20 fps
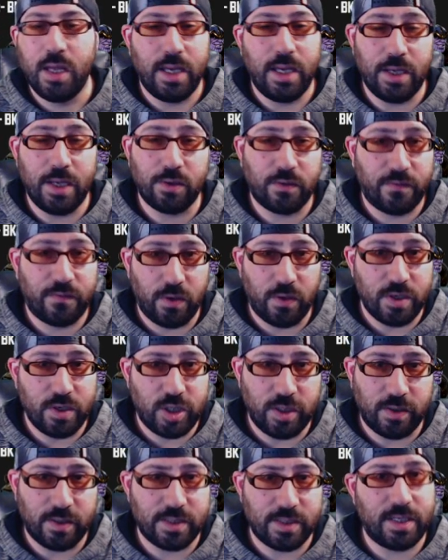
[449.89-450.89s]
either Fury
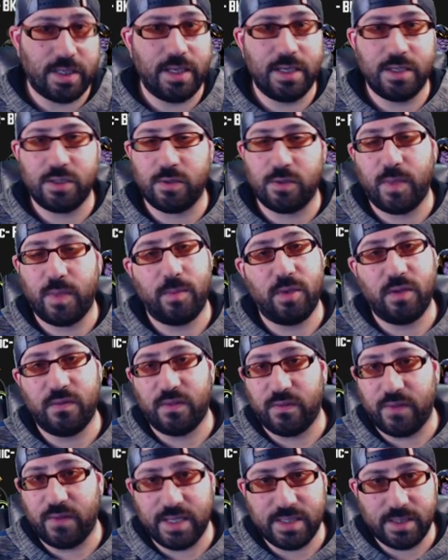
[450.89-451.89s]
Shield as it is, or maybe you've
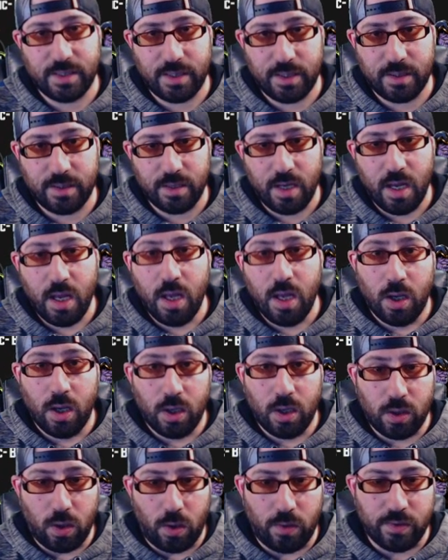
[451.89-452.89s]
invested in
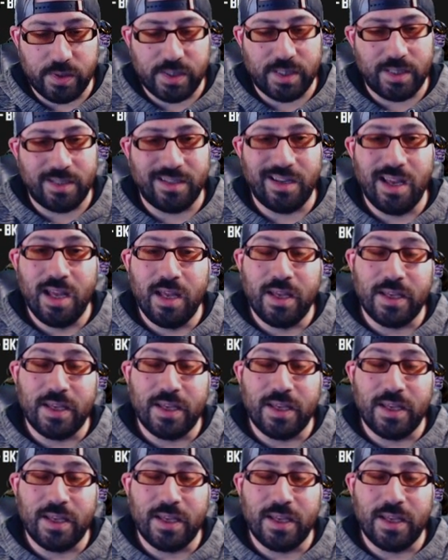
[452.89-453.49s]
Coulson,